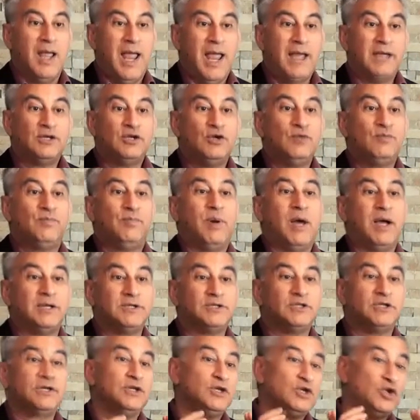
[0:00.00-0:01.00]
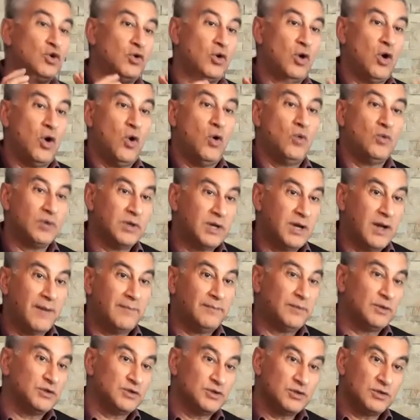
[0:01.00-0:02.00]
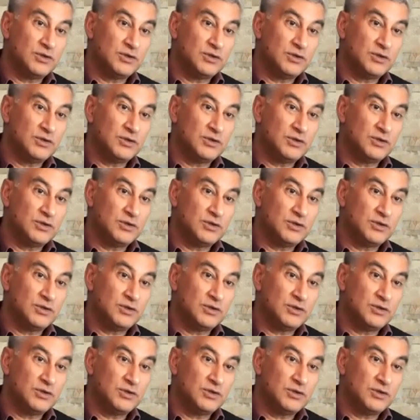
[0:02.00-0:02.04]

and you punch in your own numbers.